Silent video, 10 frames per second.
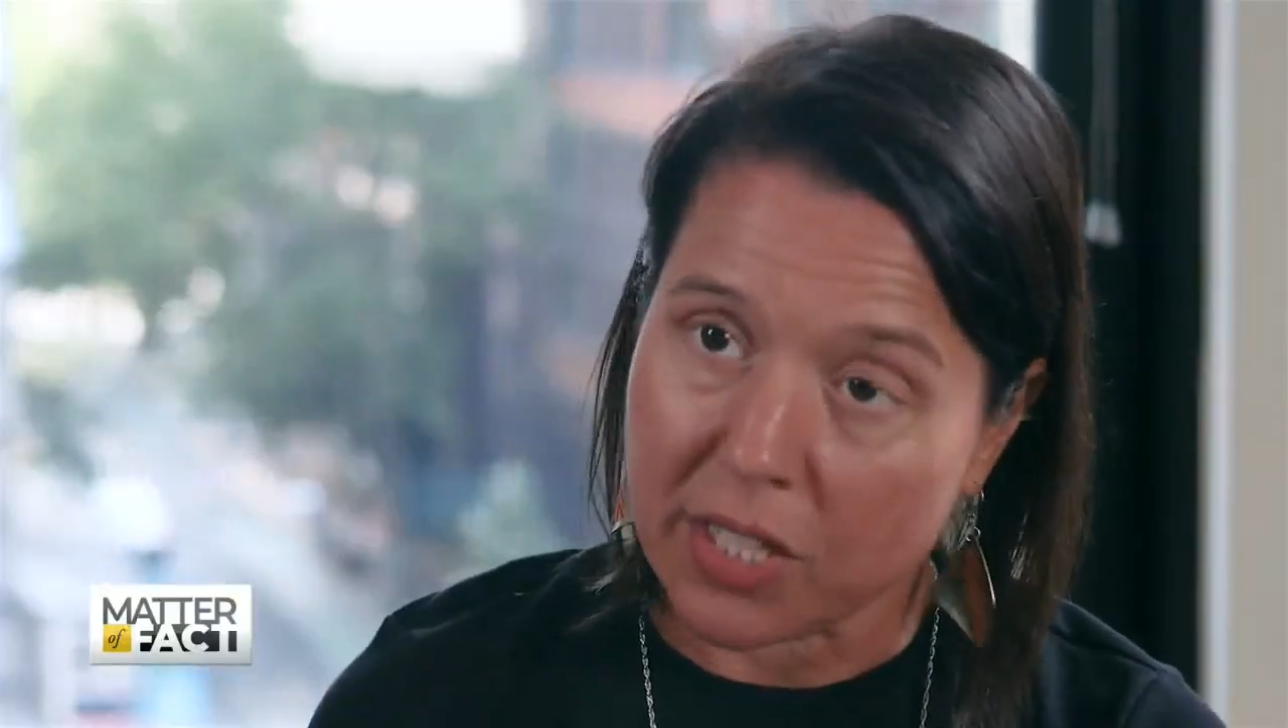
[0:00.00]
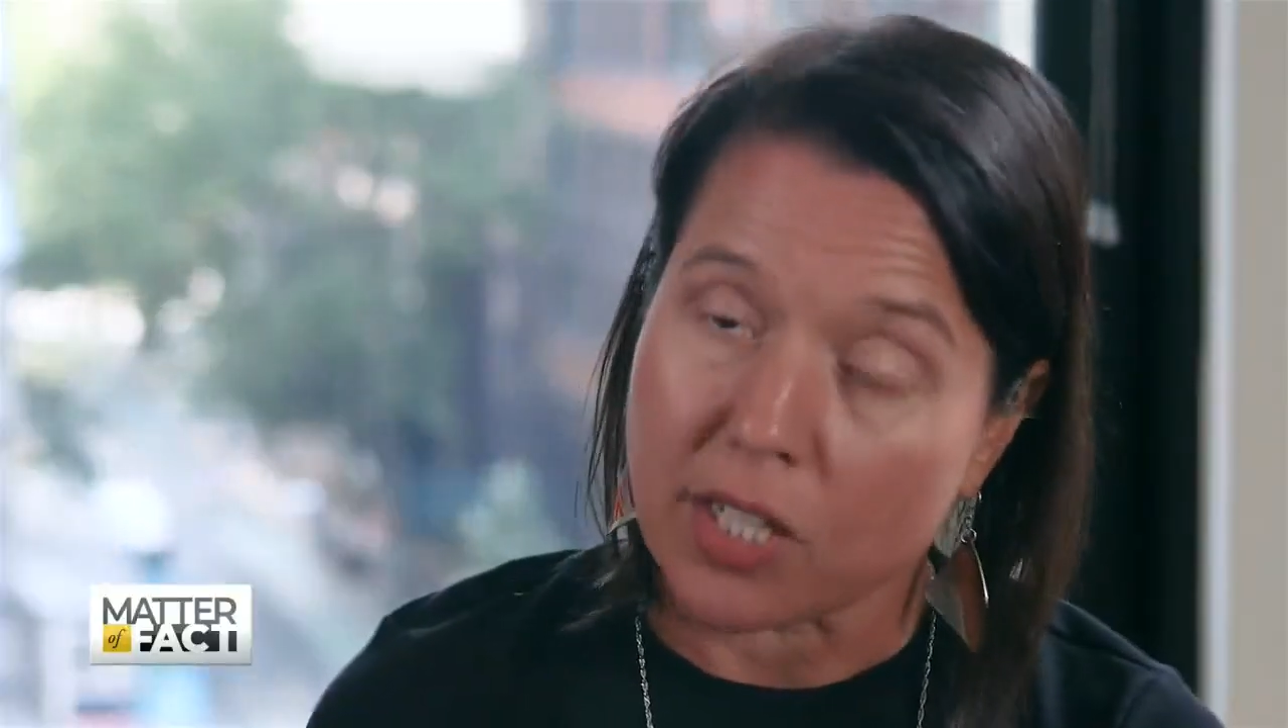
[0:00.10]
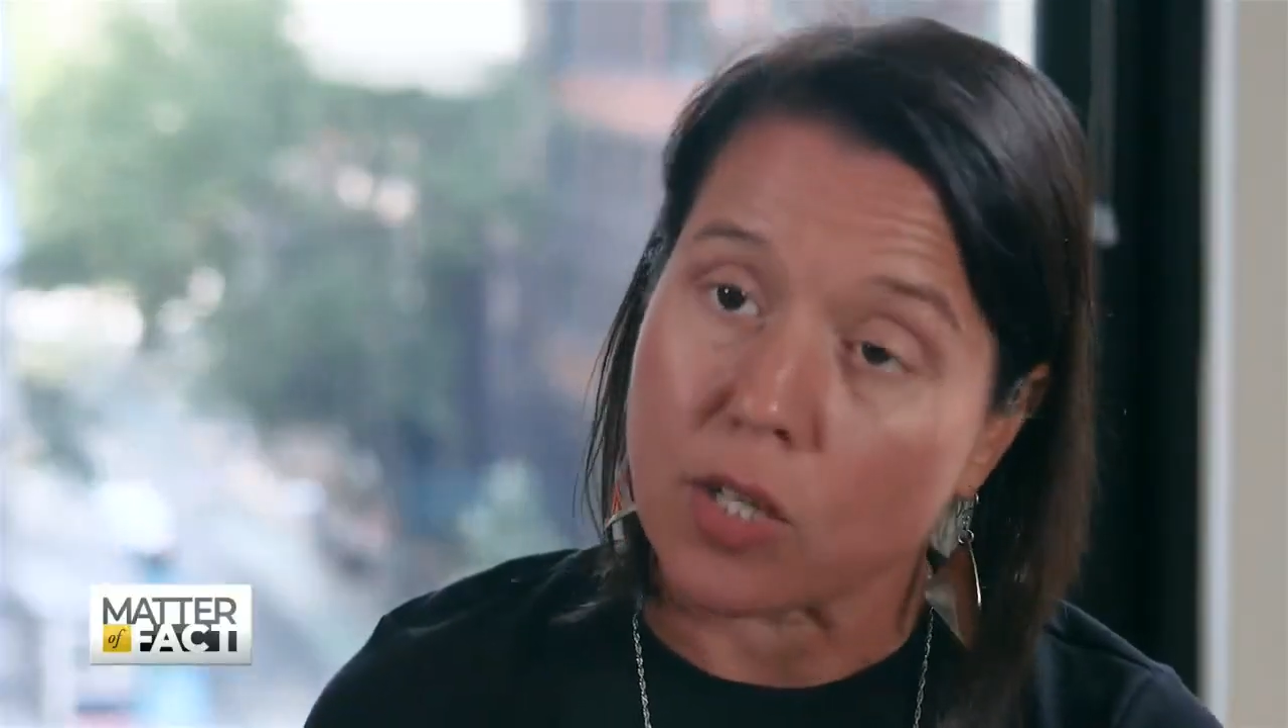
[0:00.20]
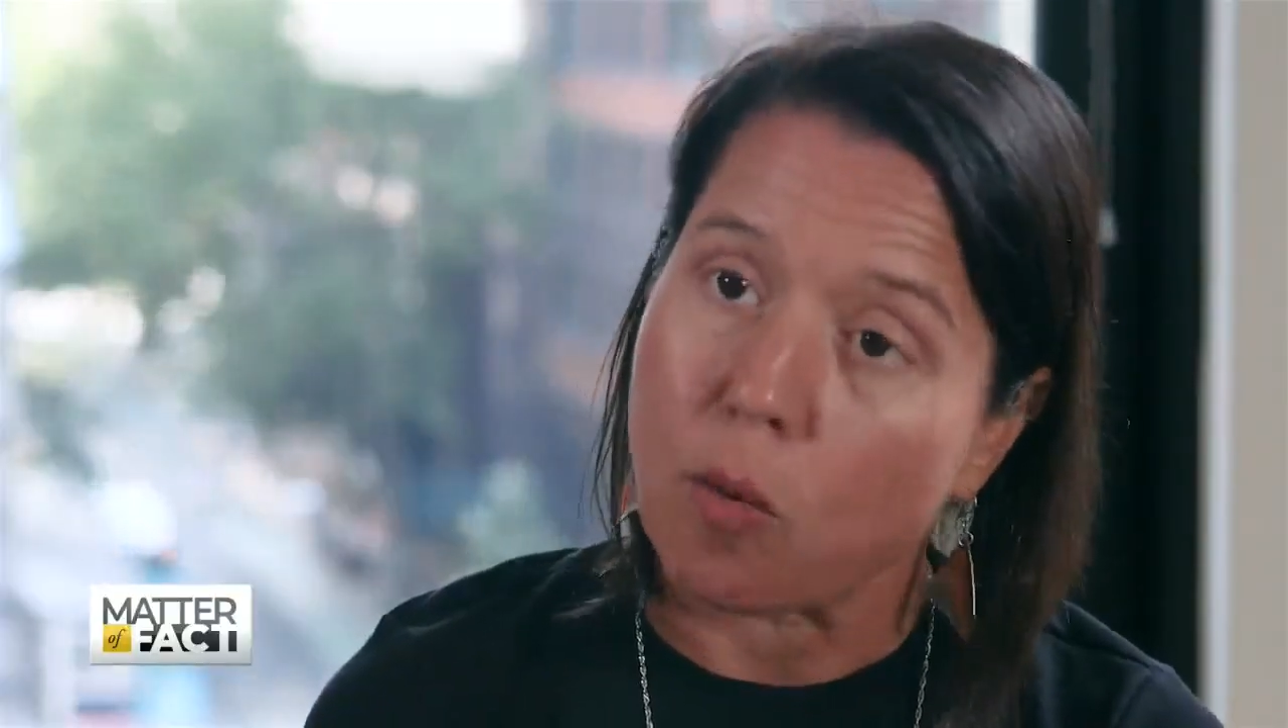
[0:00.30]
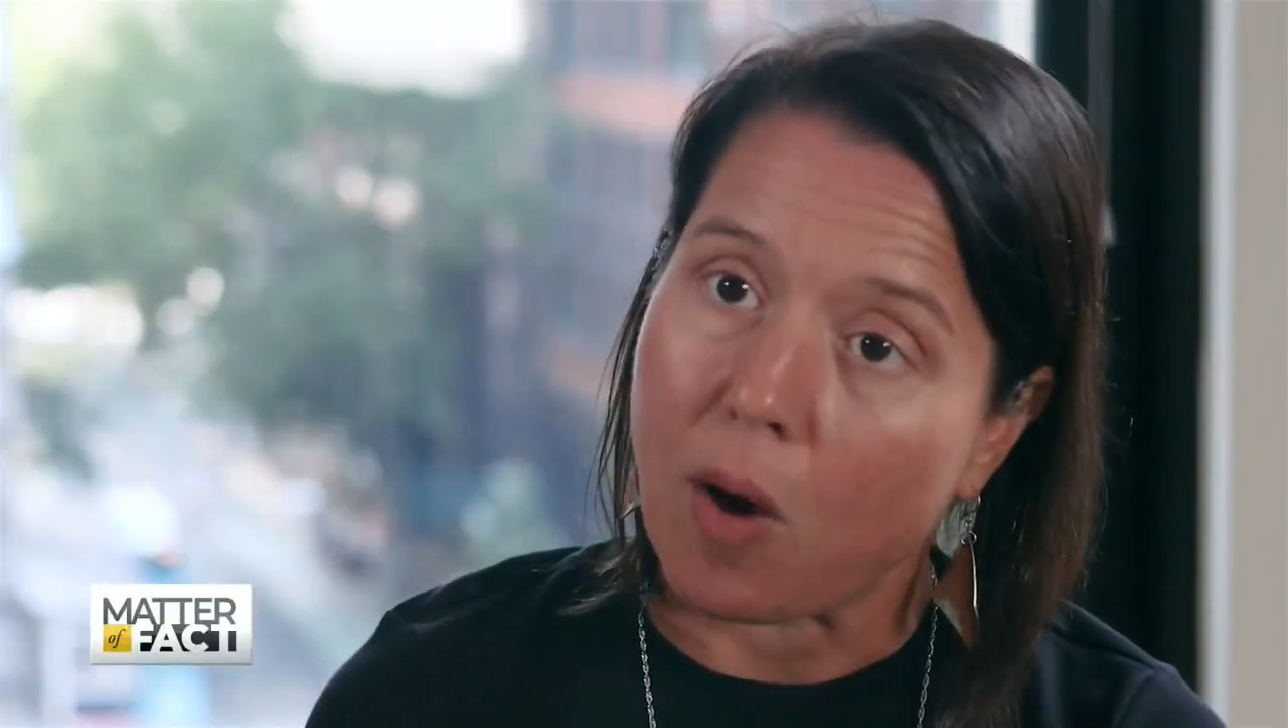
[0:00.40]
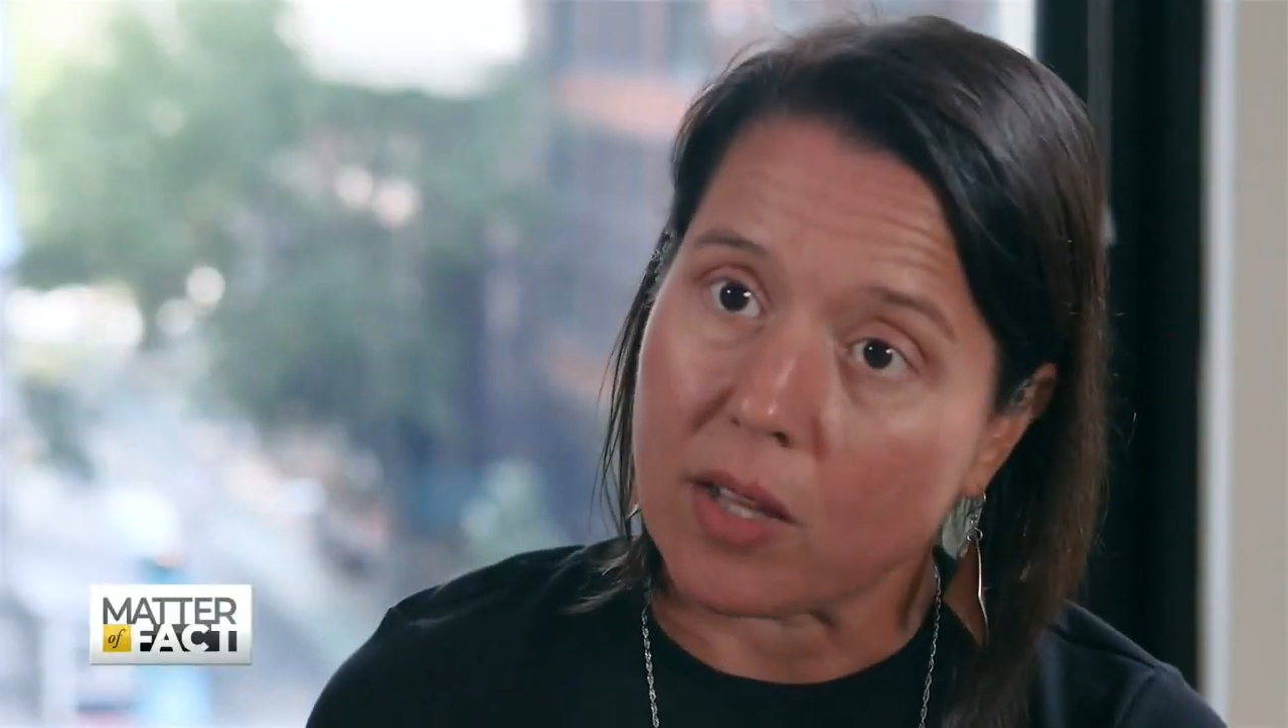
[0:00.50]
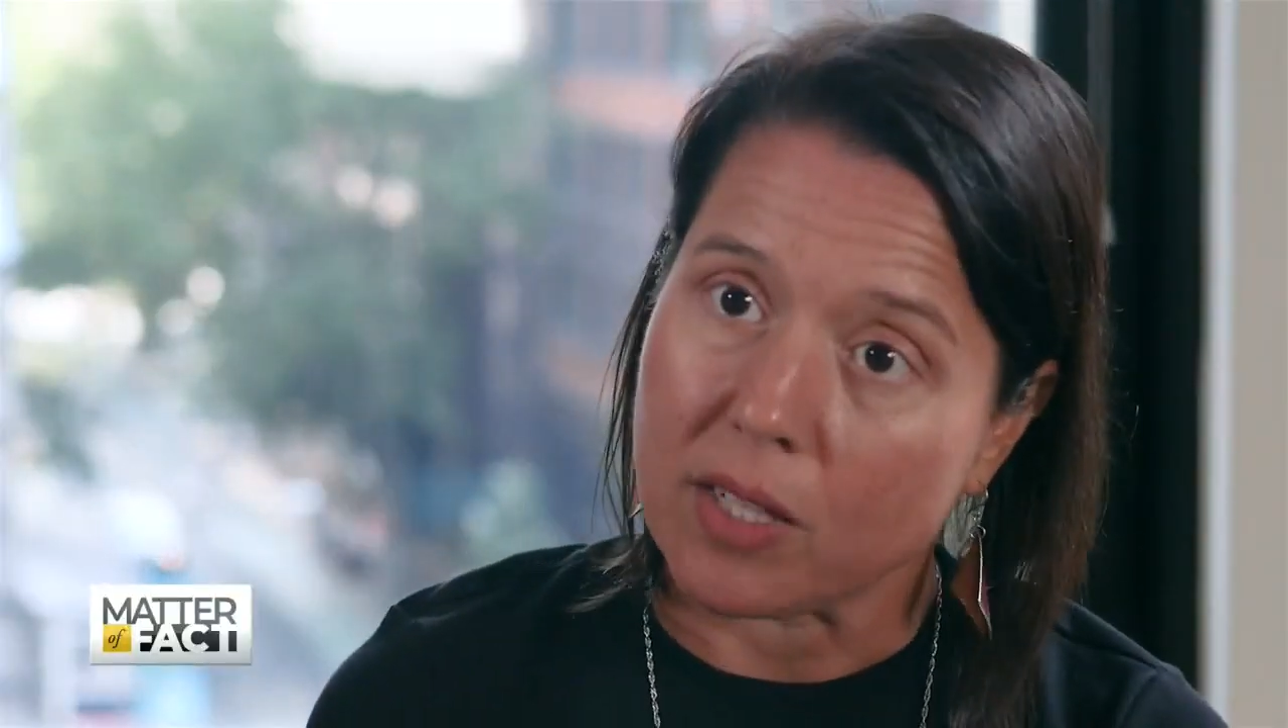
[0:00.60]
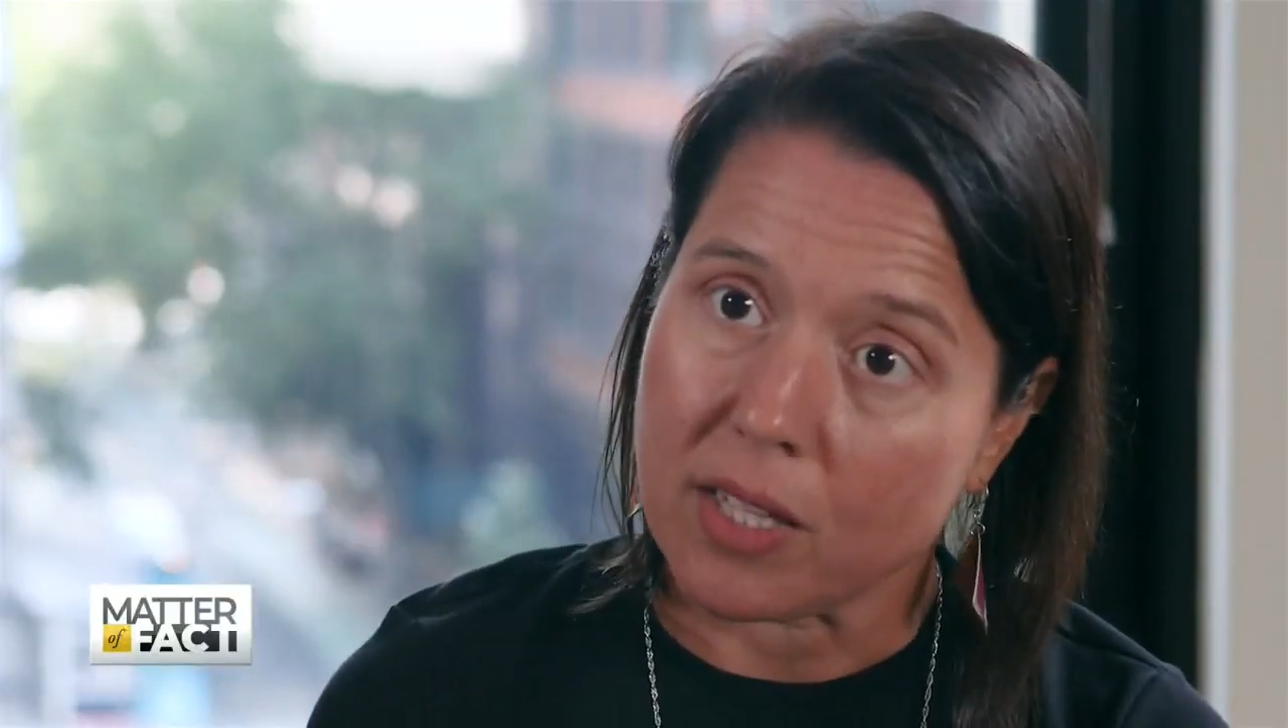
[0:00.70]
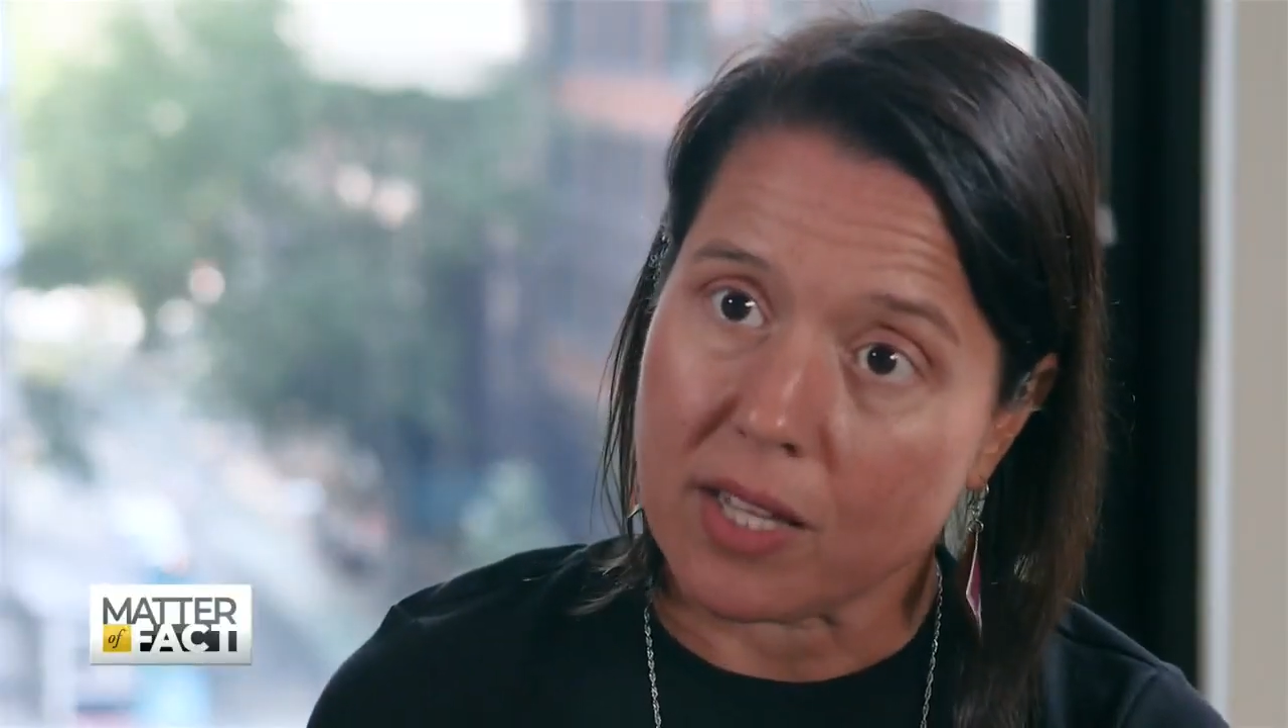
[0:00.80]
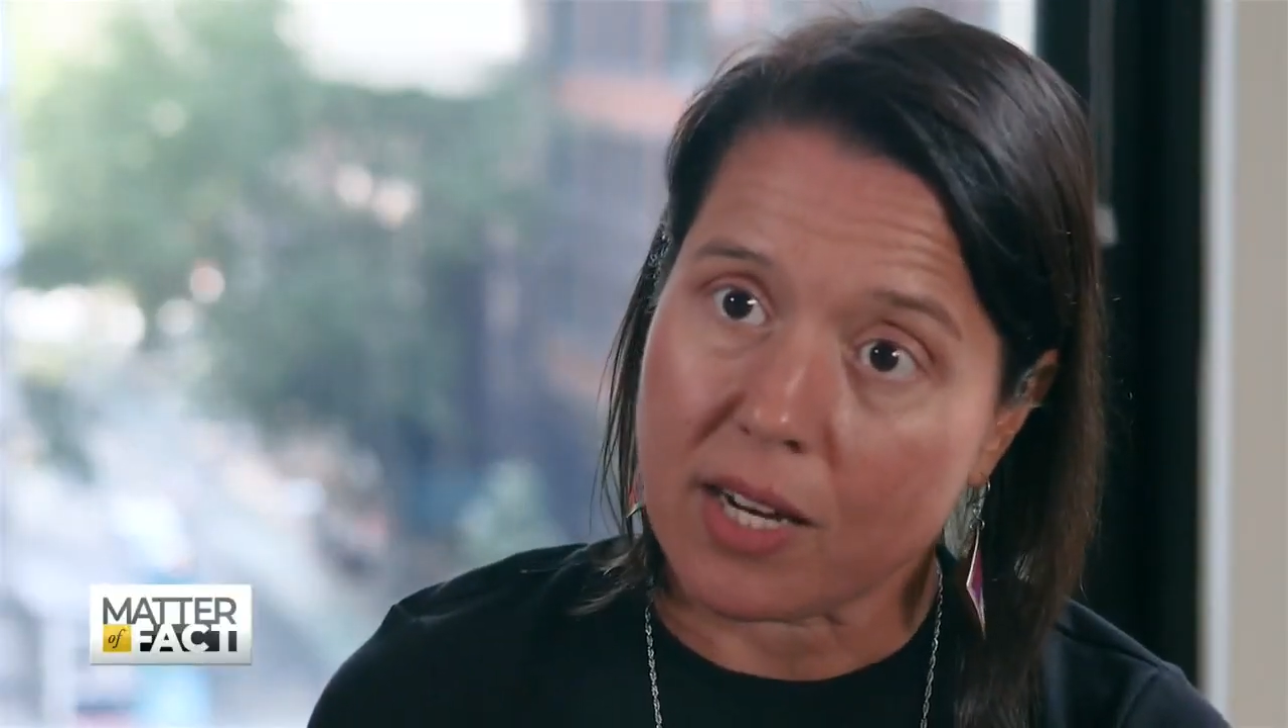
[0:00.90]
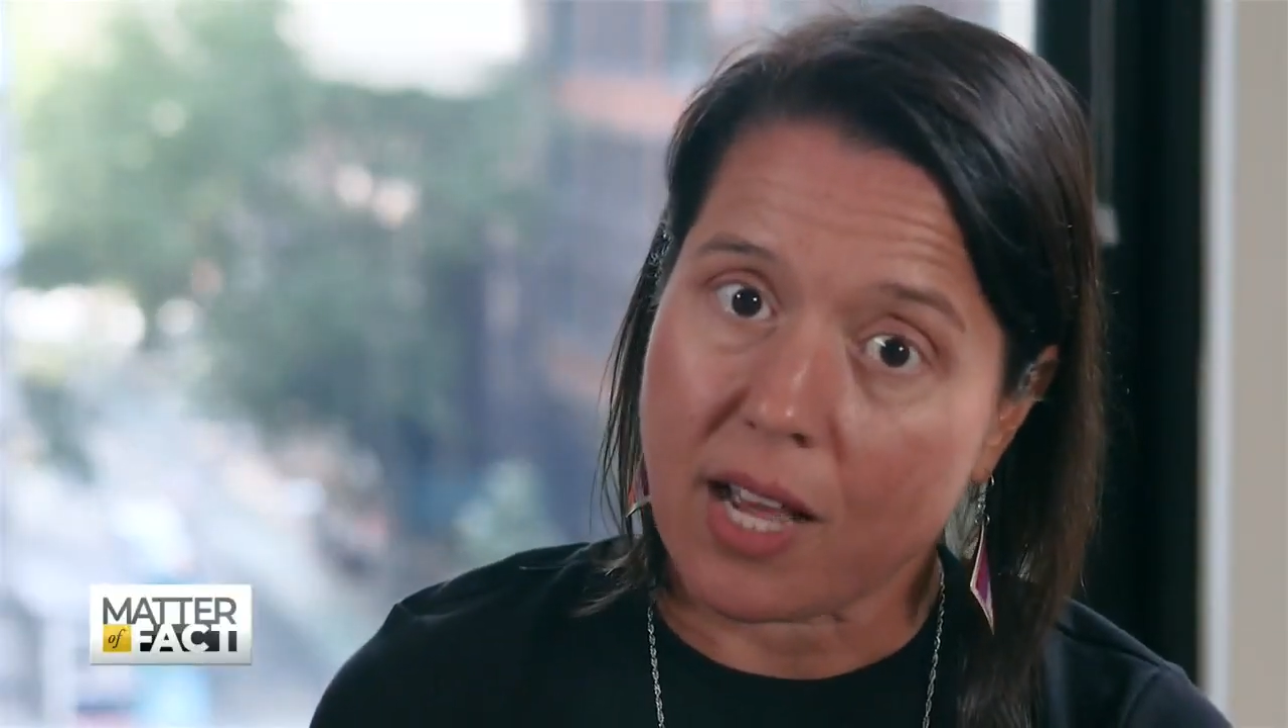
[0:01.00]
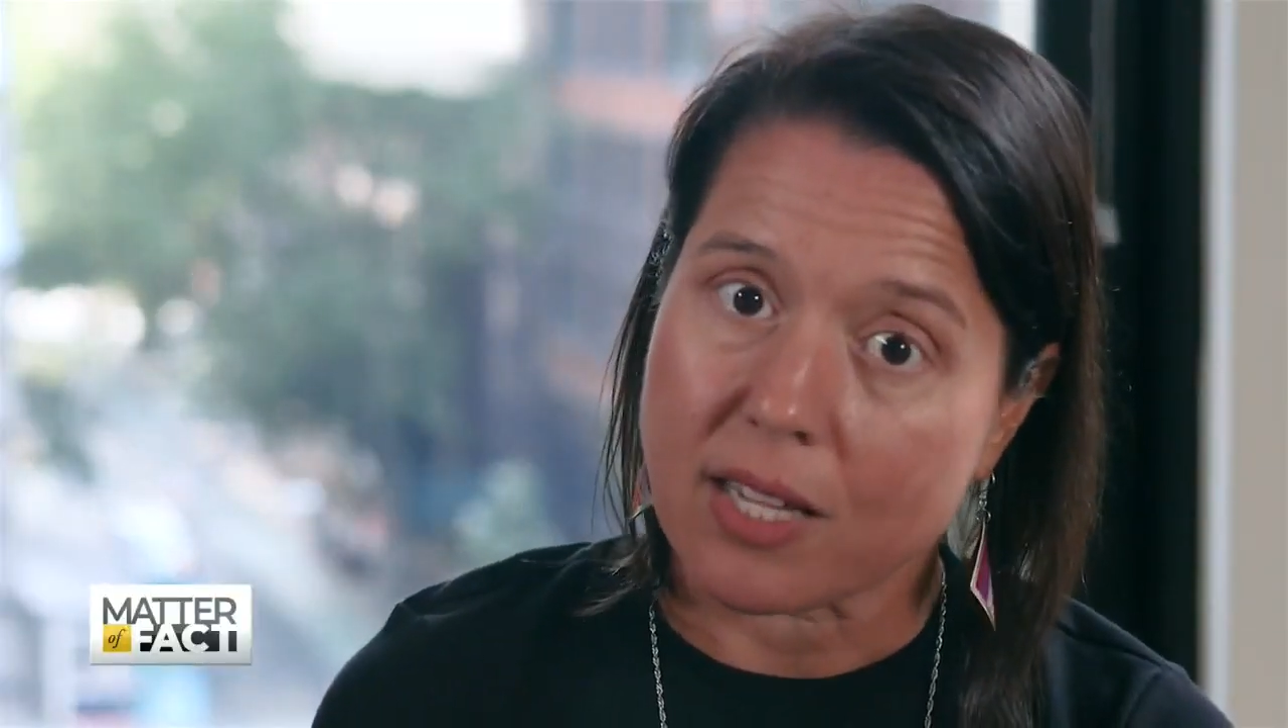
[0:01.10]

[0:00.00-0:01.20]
an inequality that